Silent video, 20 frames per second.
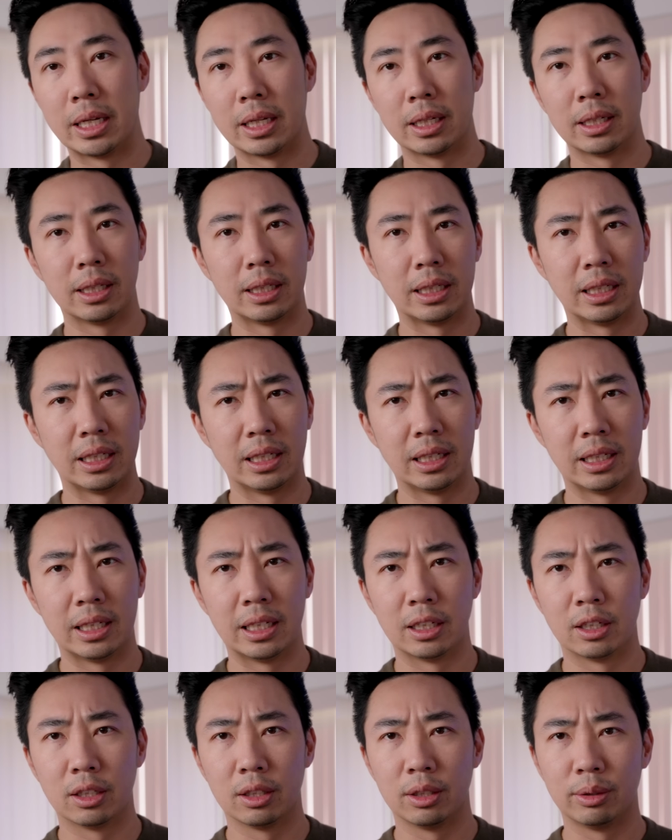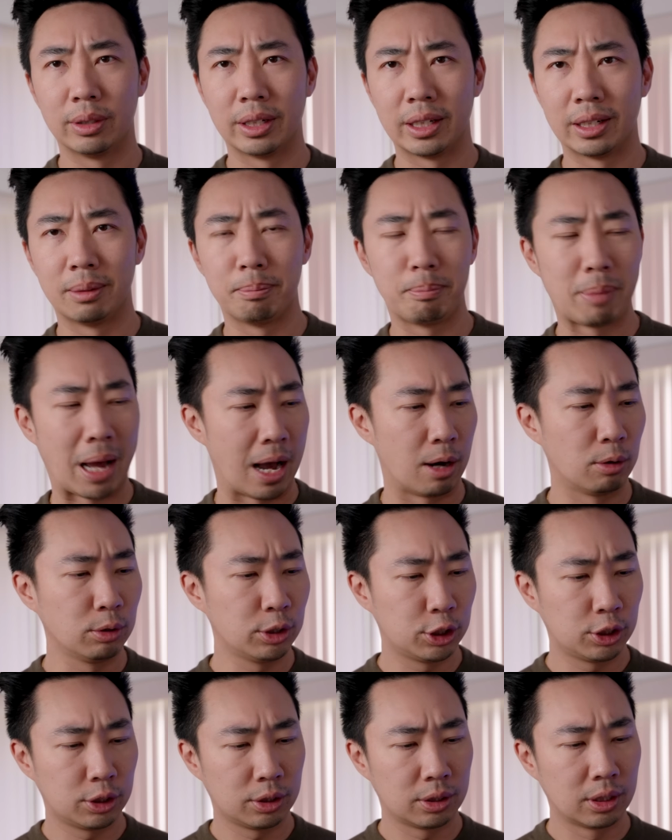in the included
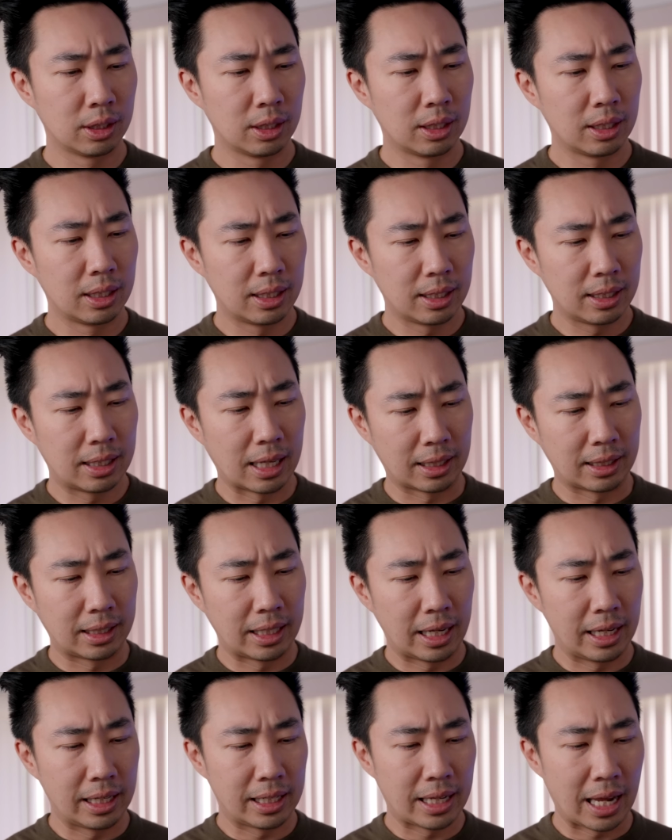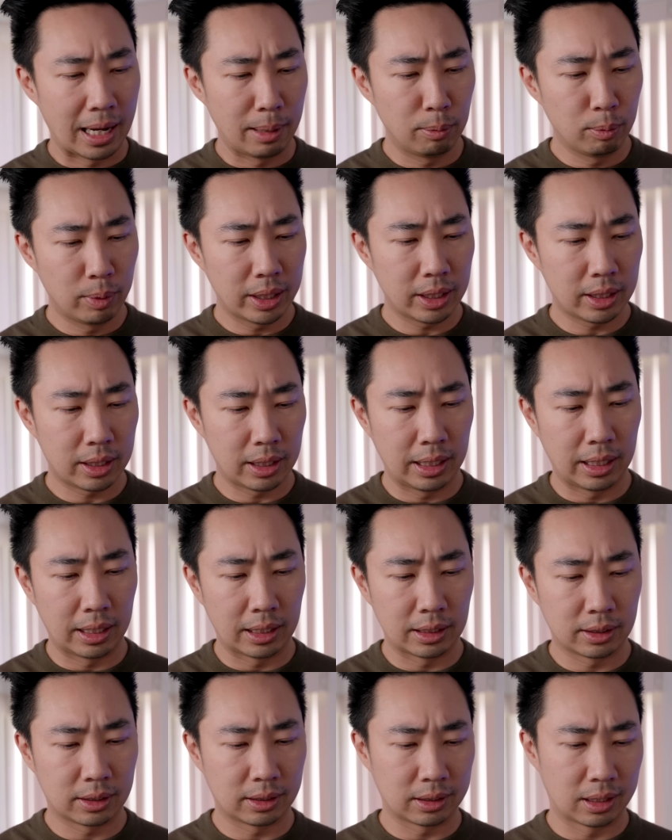pouch that they came with.
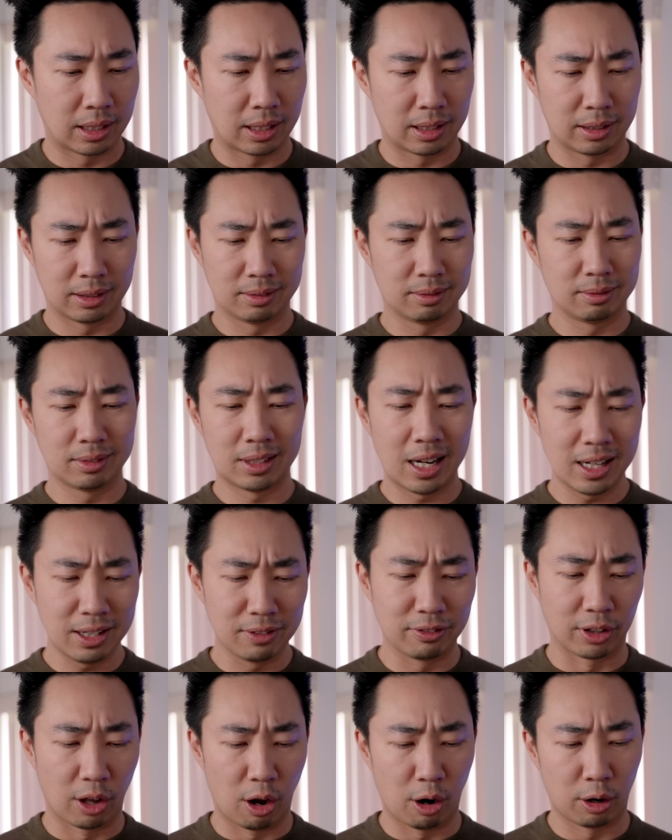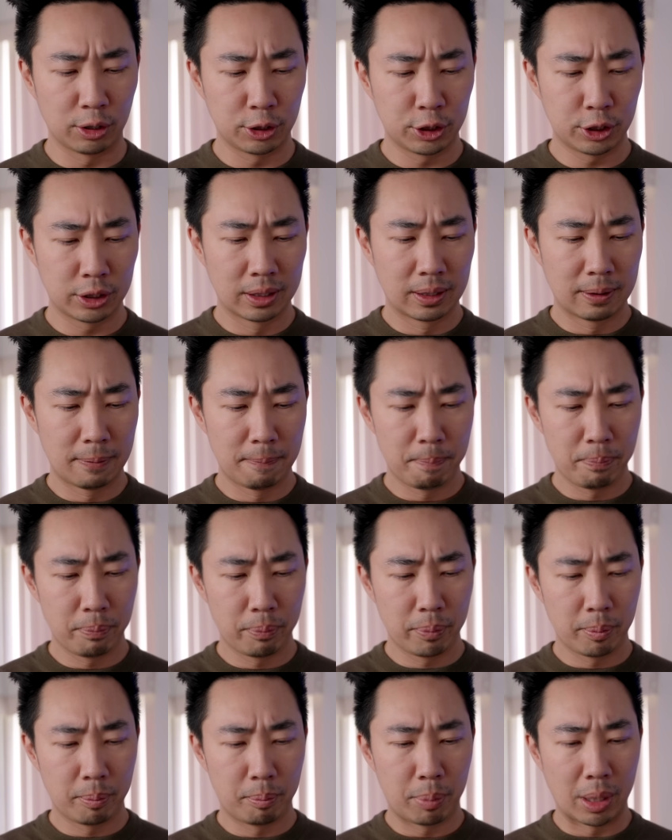It's kind of large,
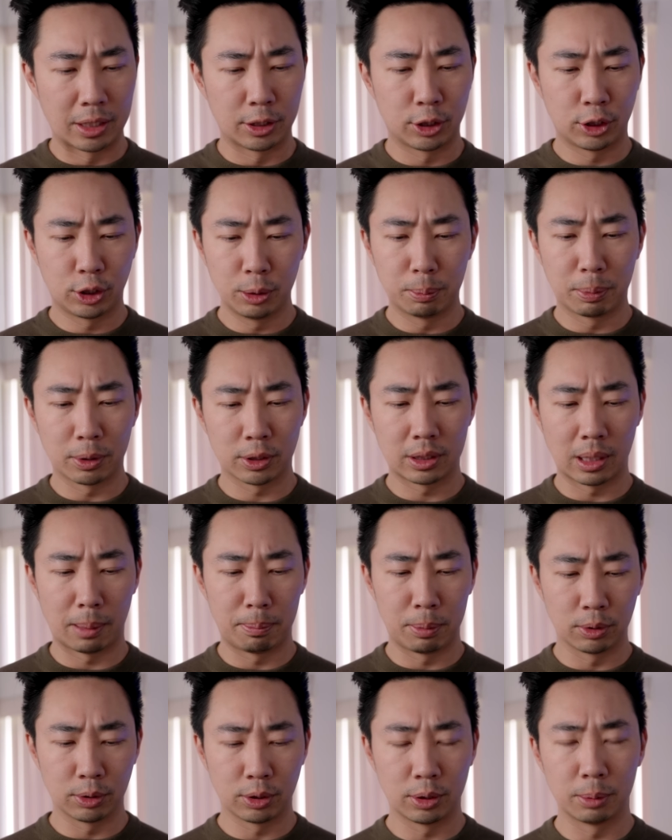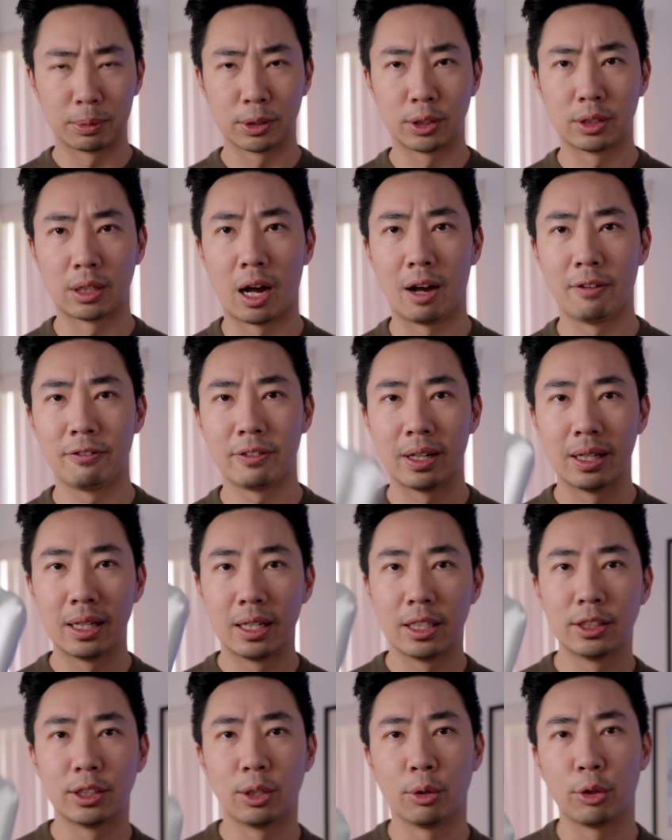but super supple, super soft.
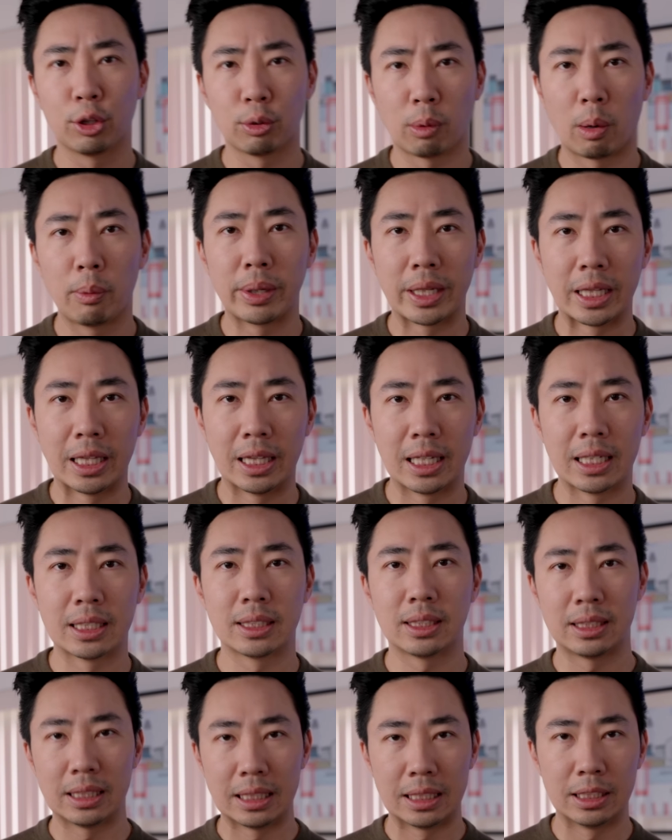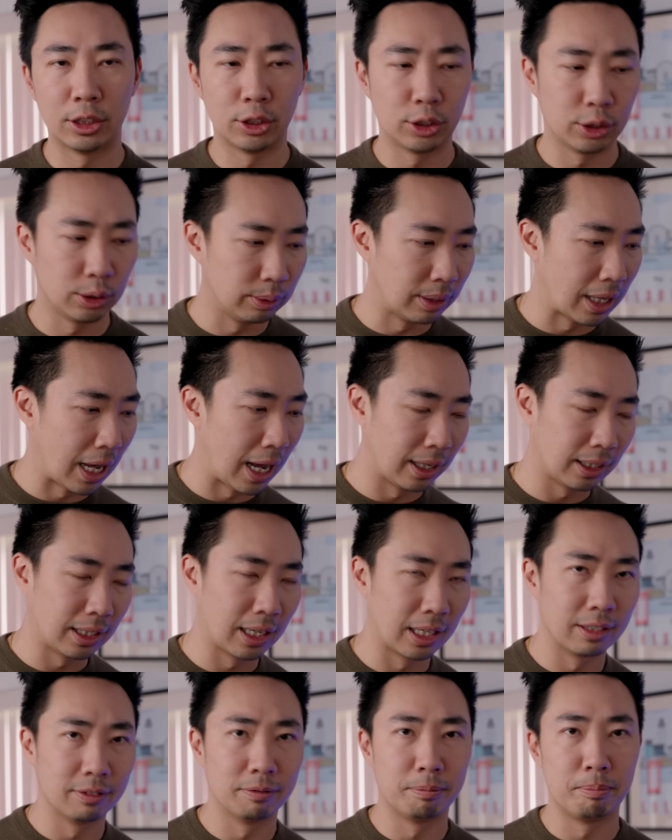So throwing this into that
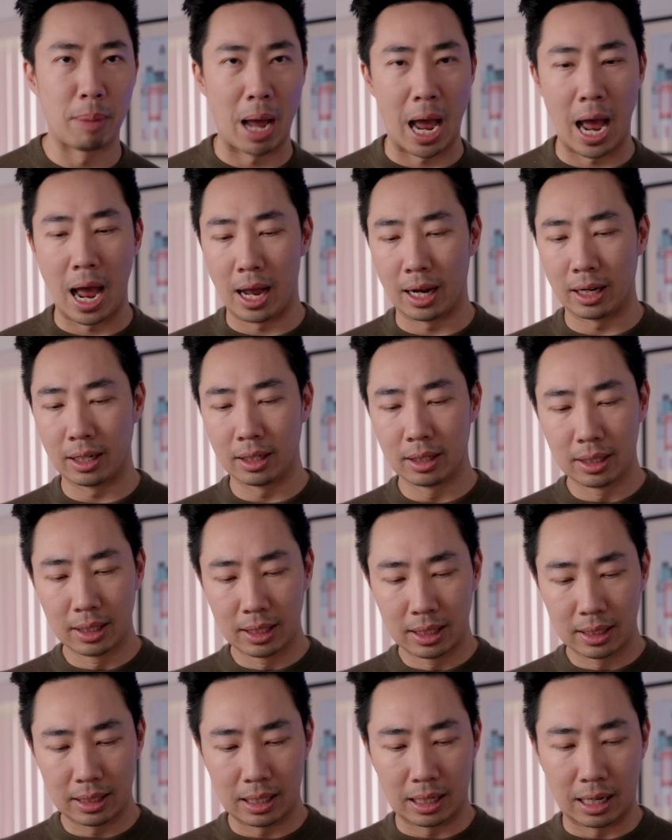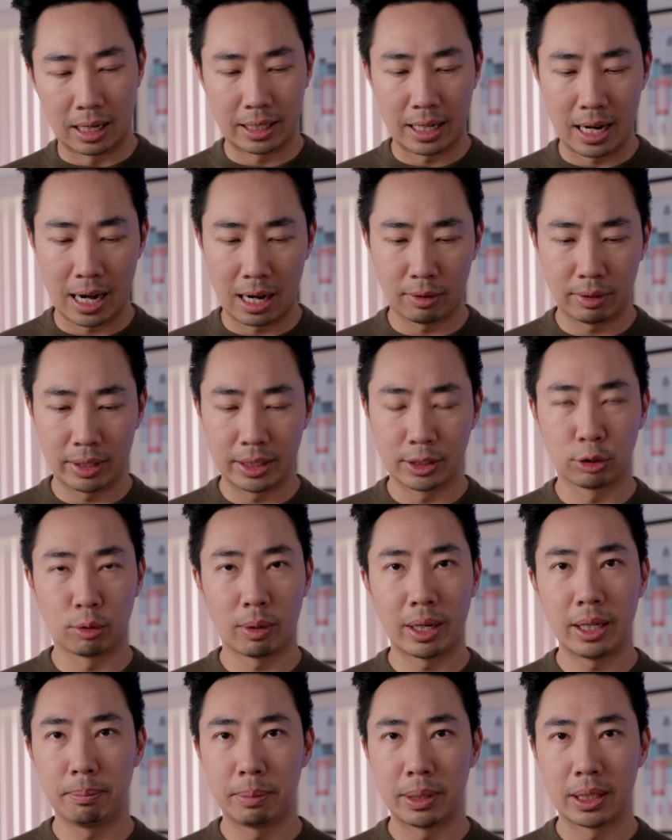kind of bag that I carry is
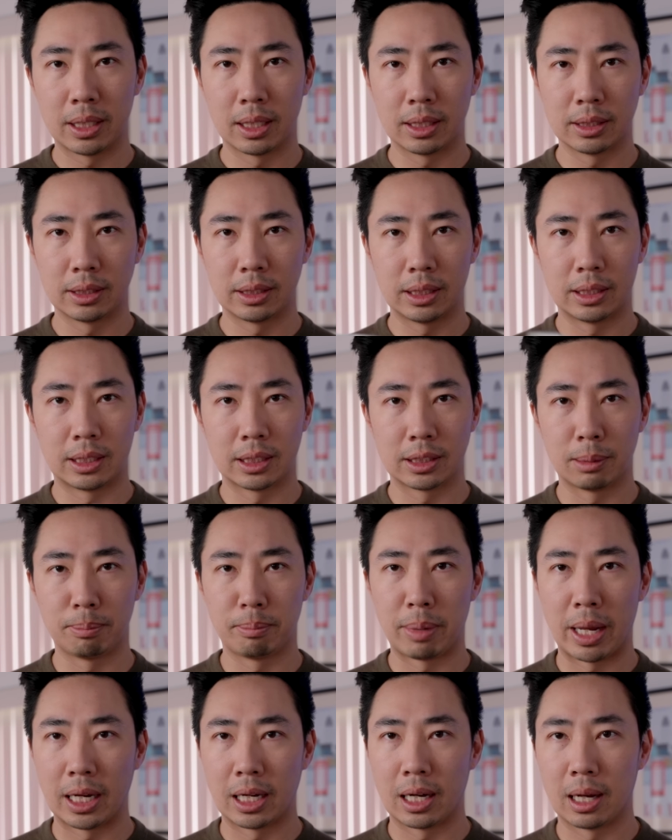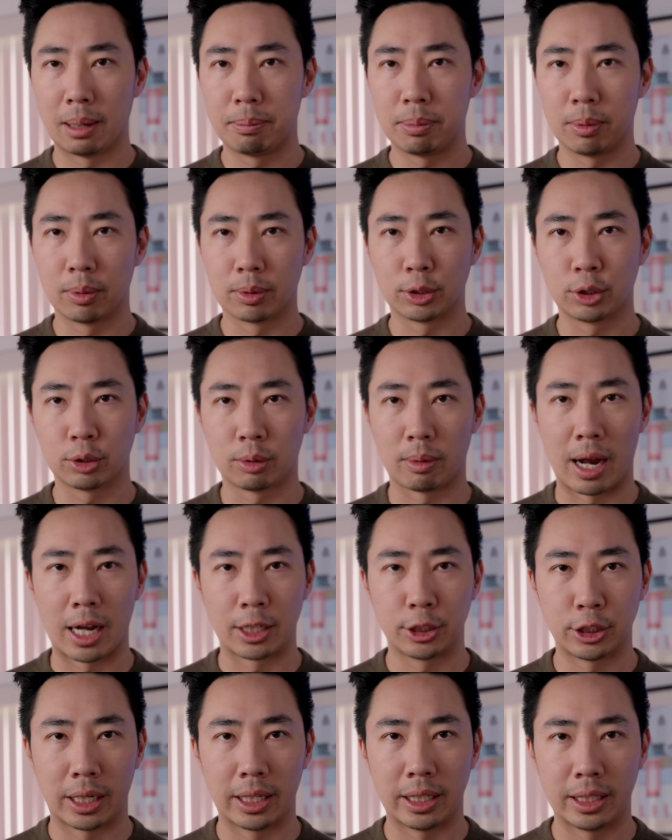great because it doesn't bang up or
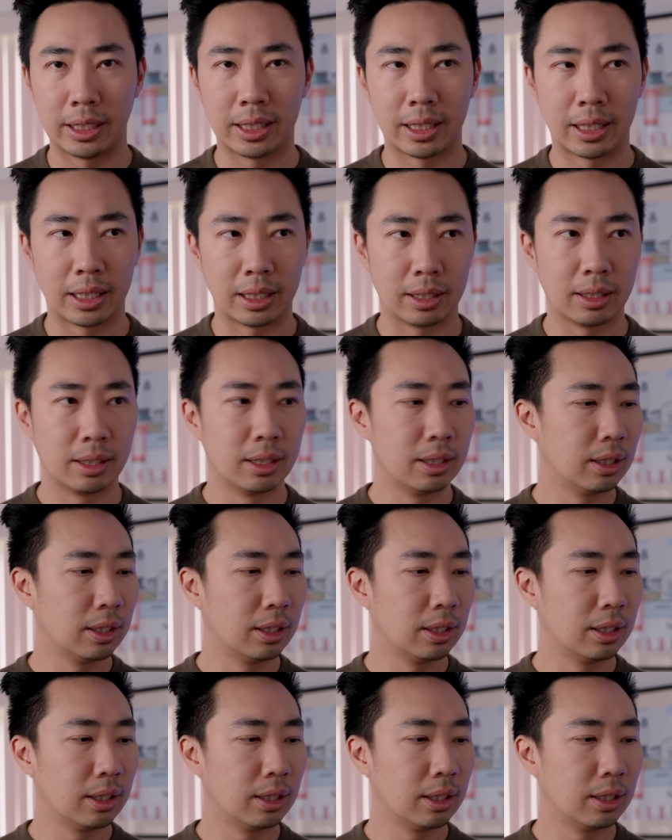scratch anything